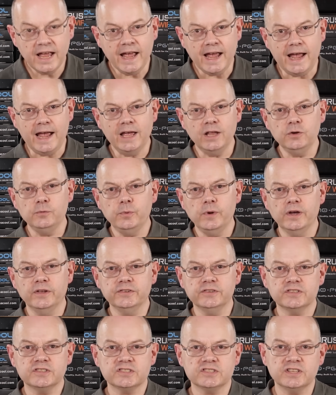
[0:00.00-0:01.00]
and we
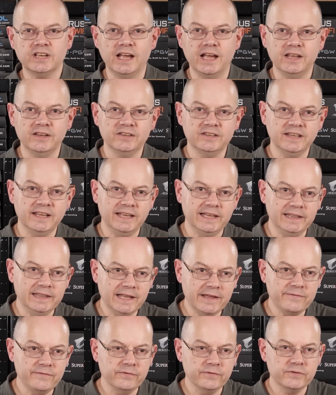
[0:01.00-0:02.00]
understand
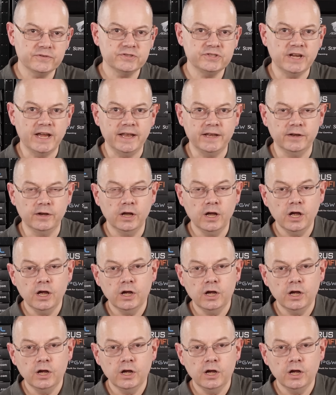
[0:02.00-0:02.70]
11th gen